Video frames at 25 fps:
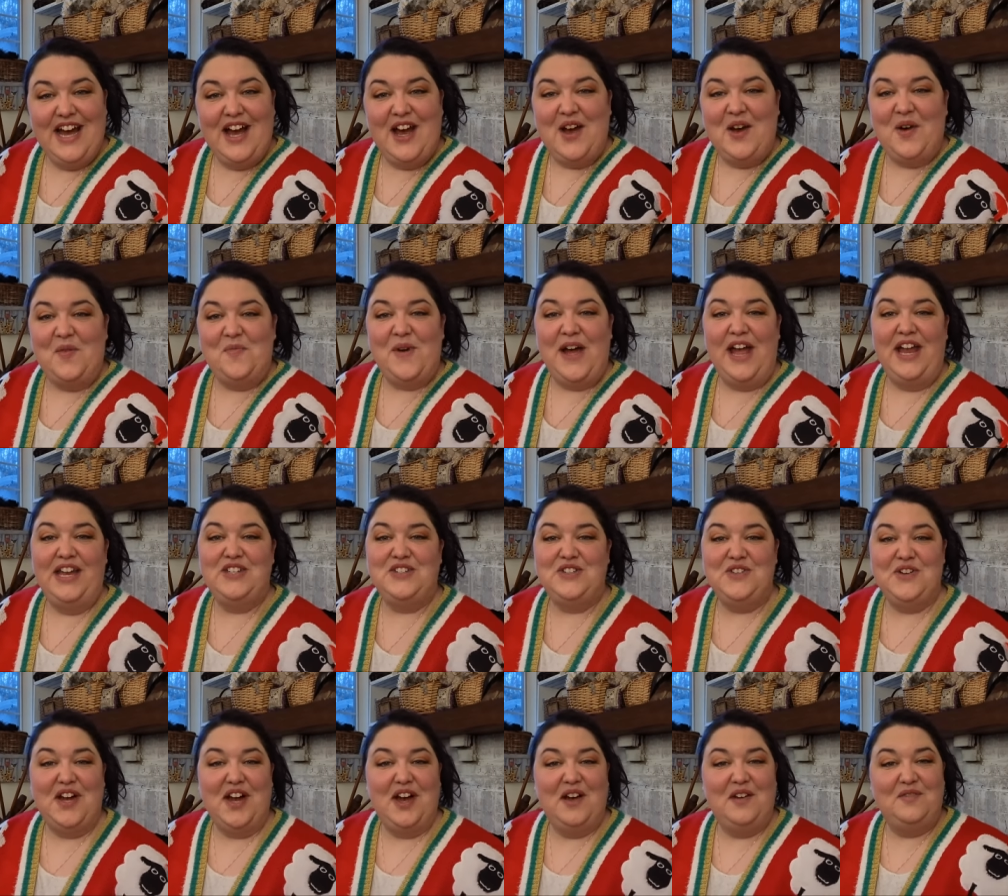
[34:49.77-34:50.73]
Um, I
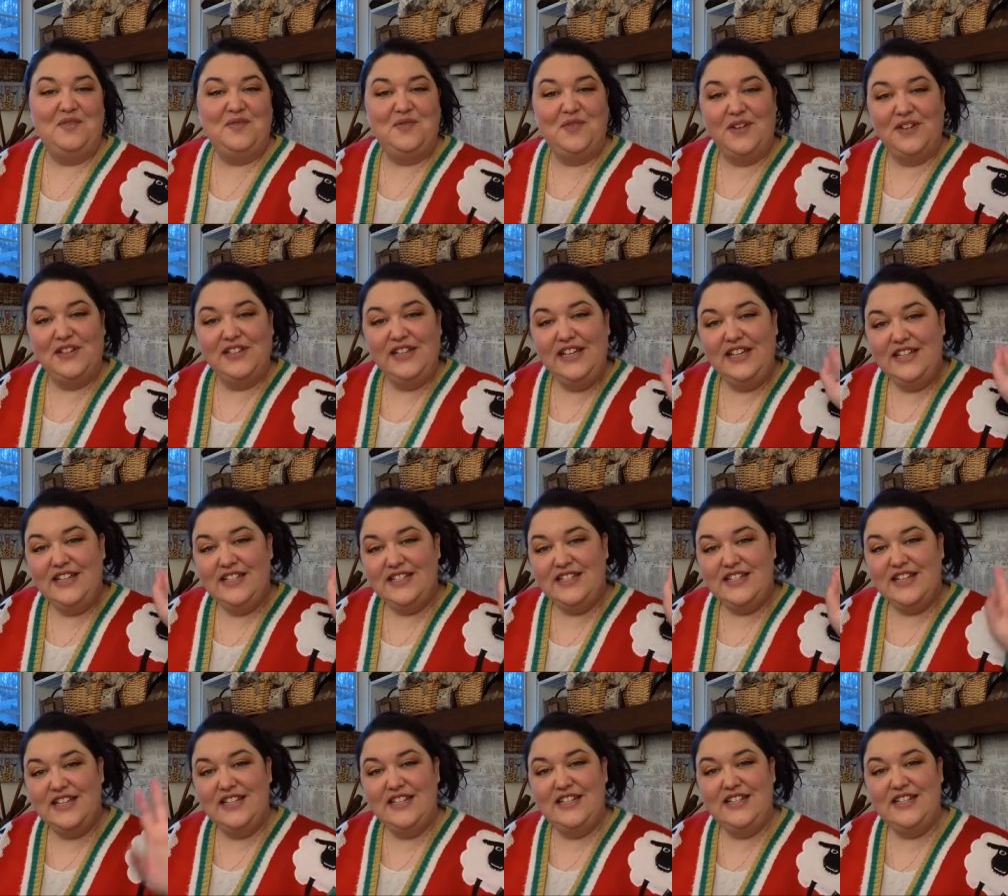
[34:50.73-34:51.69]
do have links
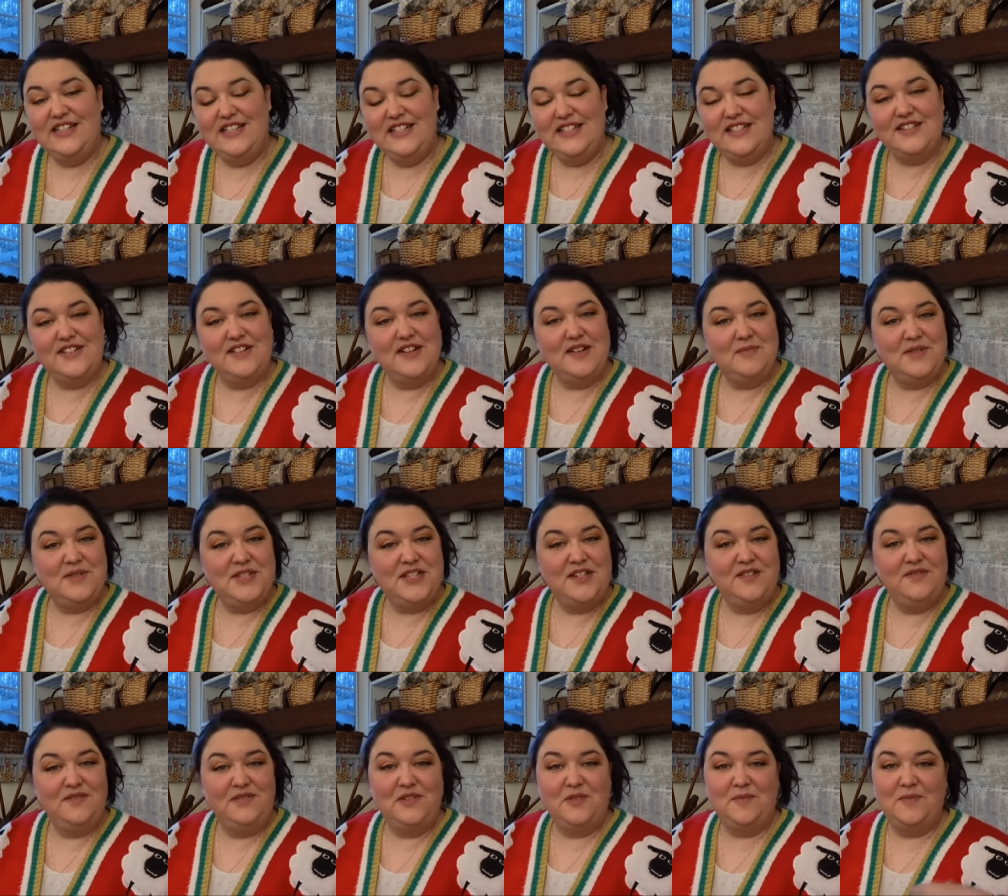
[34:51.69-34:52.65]
in the
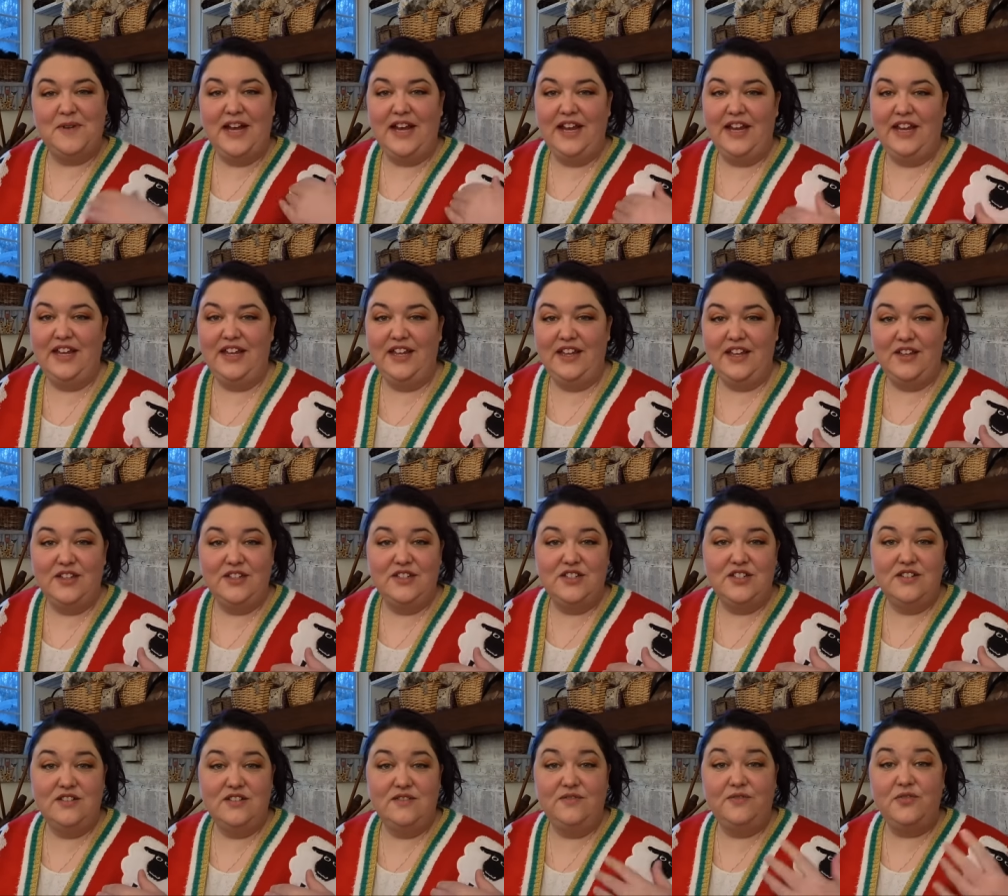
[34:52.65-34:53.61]
description for my
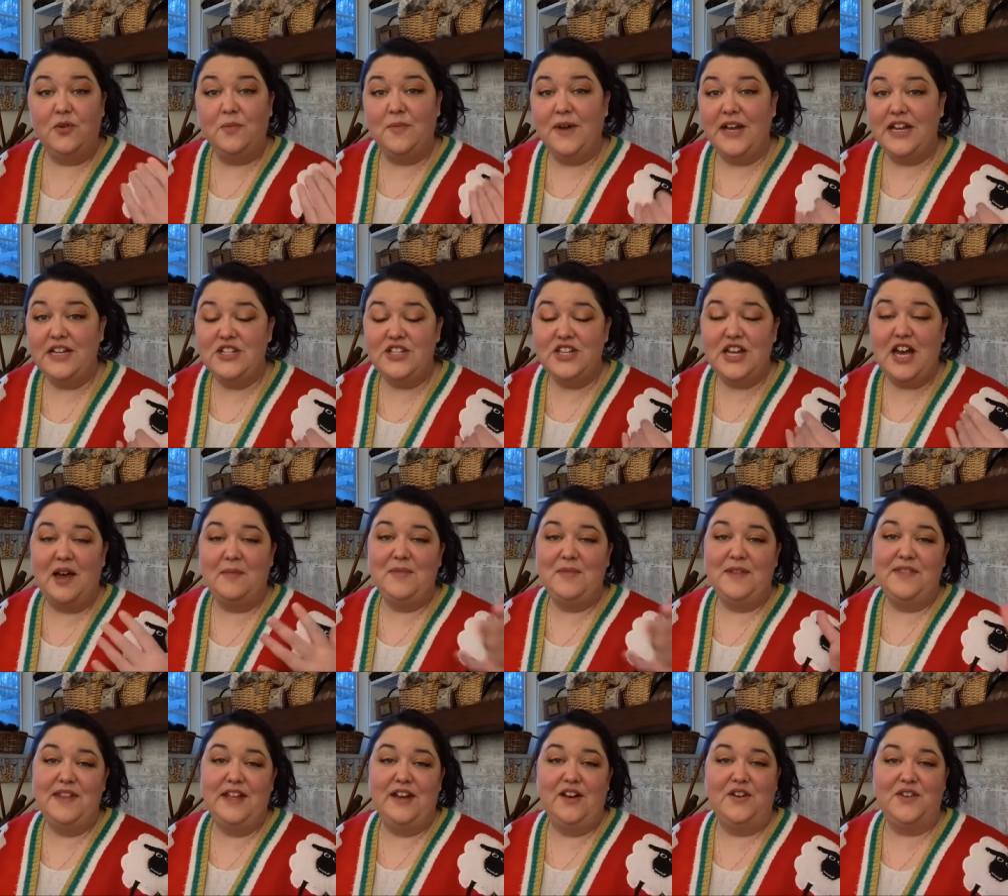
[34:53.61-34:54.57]
for my shop
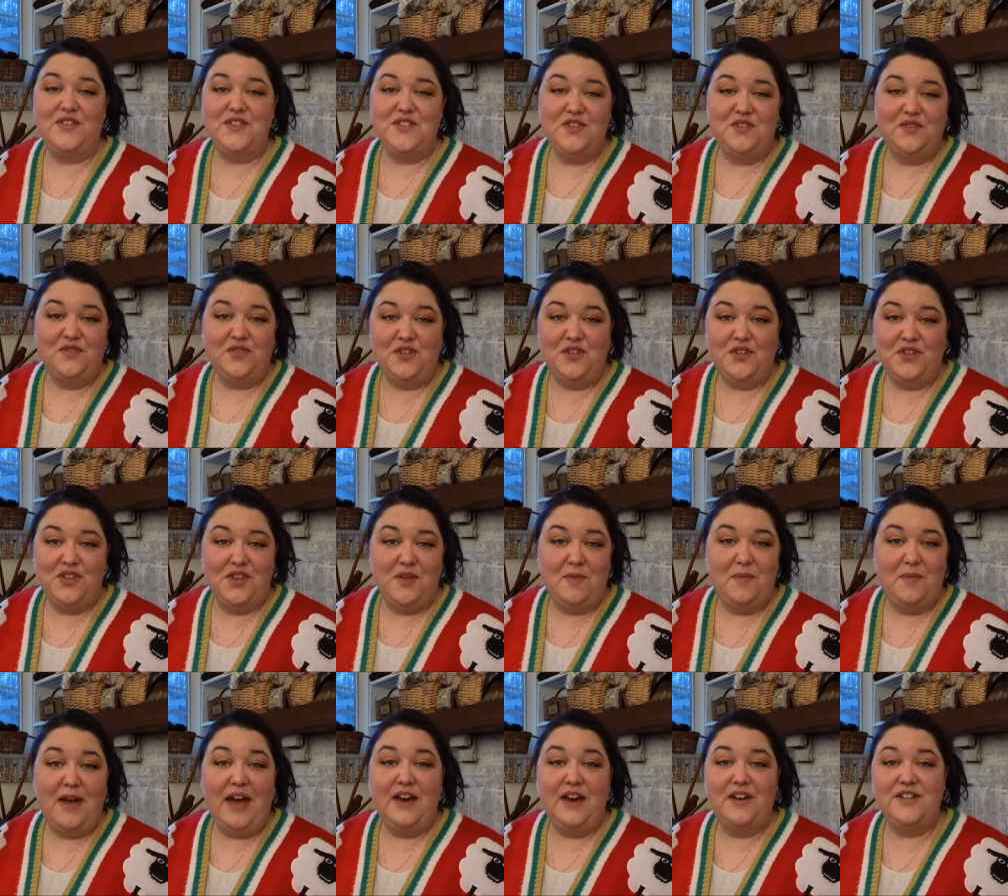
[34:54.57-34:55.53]
and then also for the
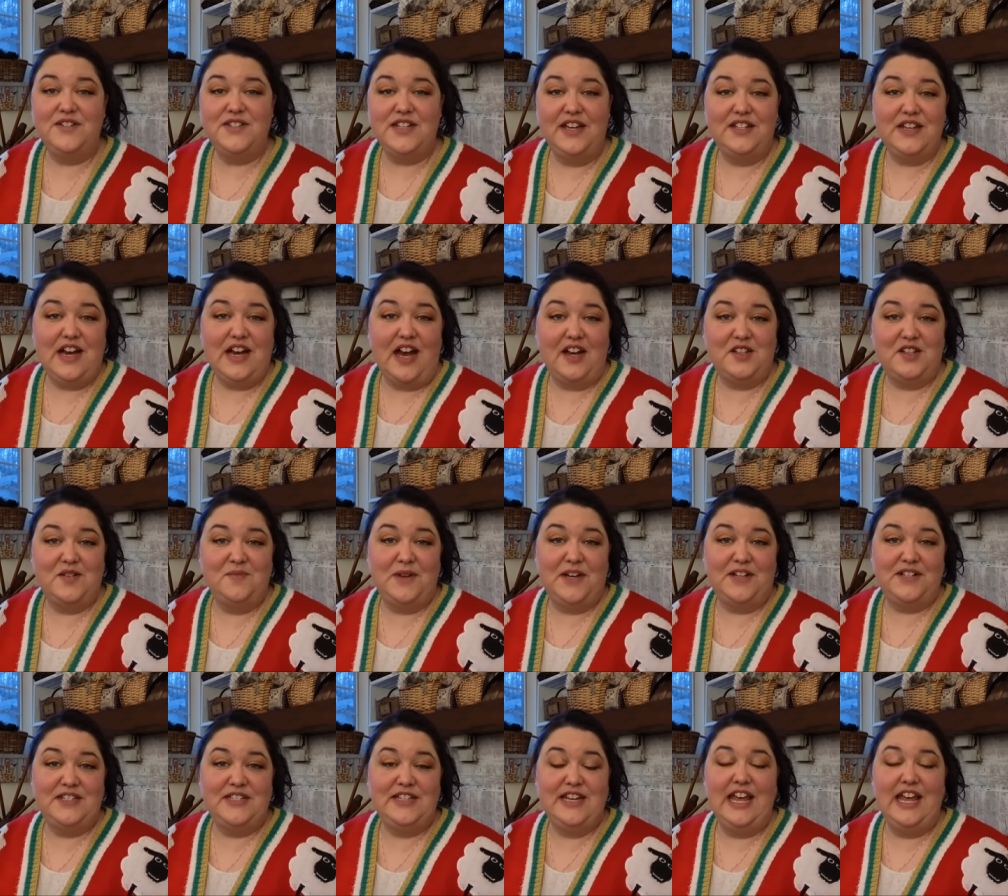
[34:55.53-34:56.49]
patterns I talked
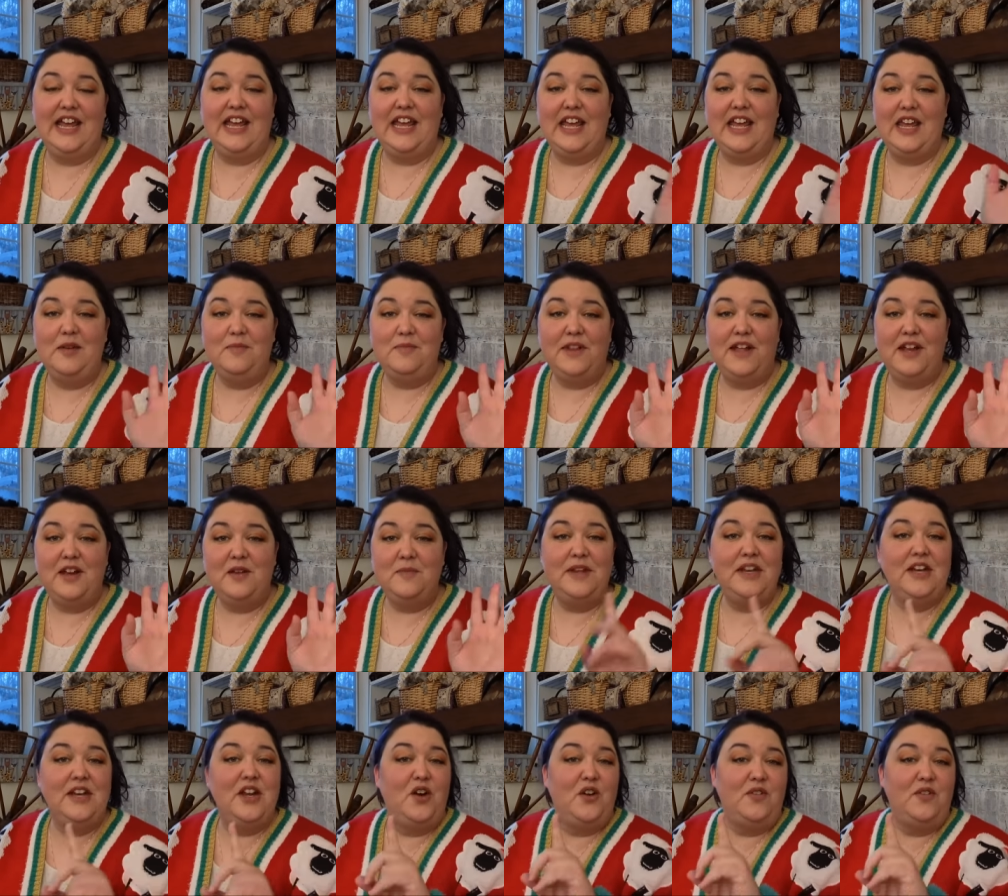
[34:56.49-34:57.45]
about today. Keep letting
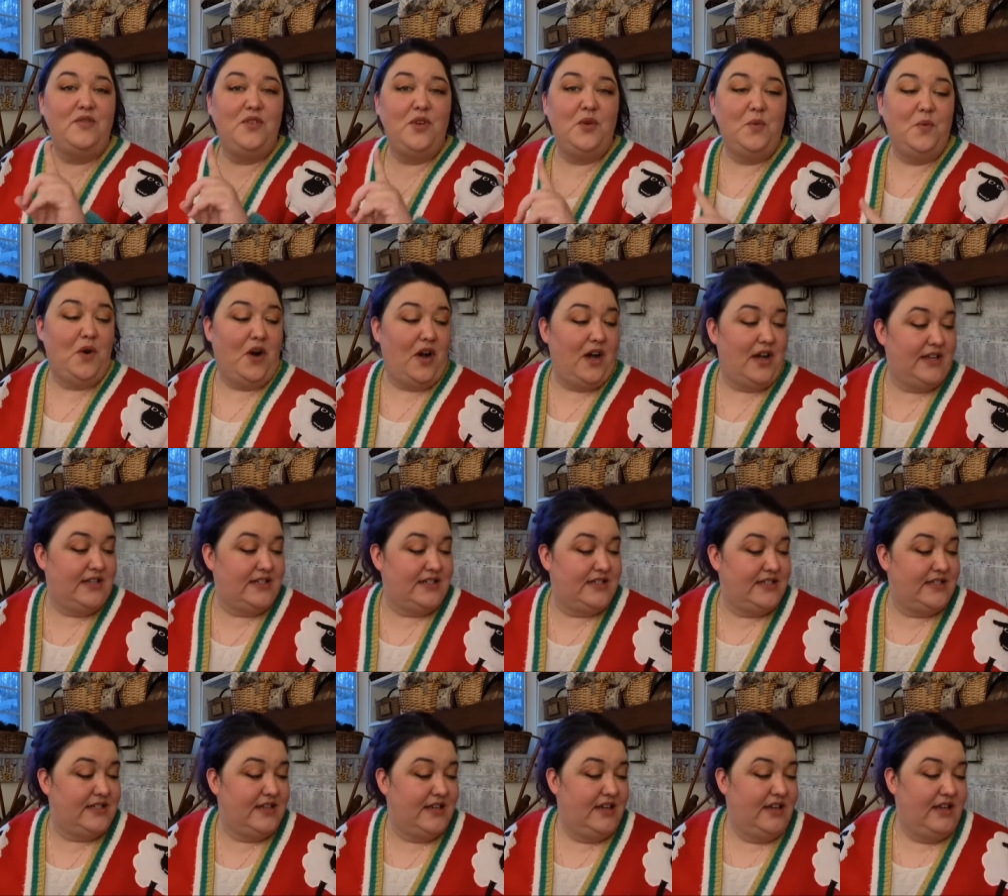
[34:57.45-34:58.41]
me know if you
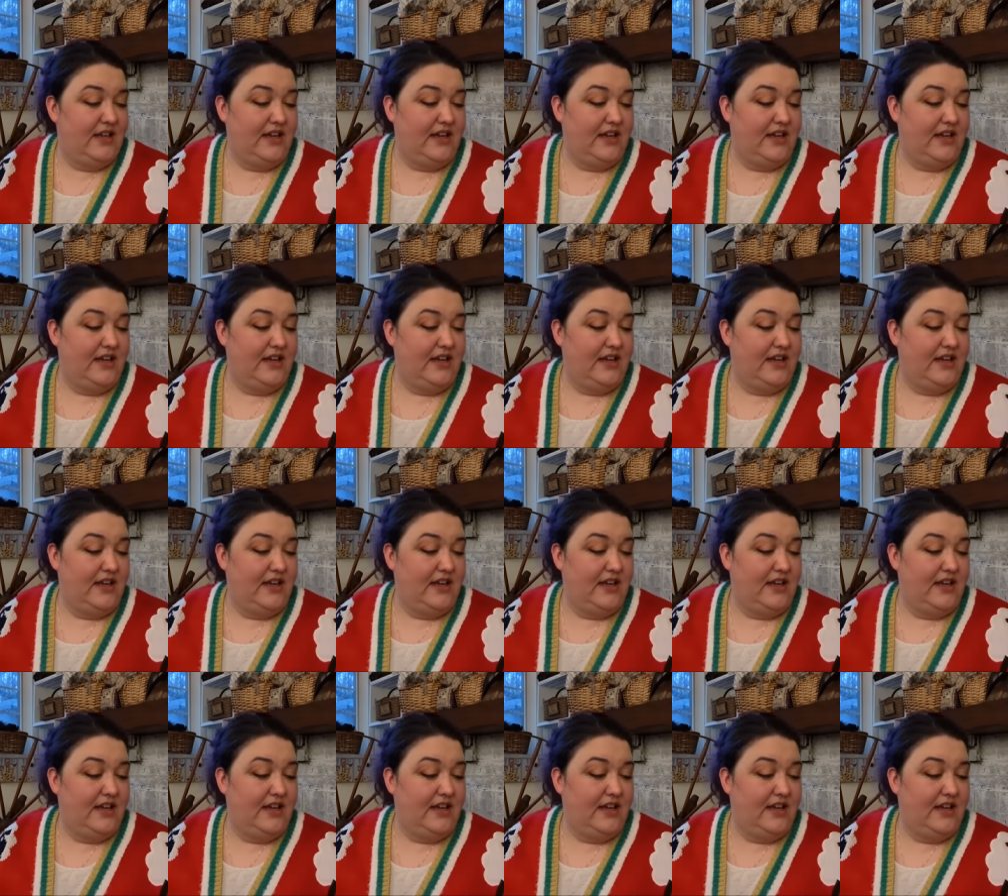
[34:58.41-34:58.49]
want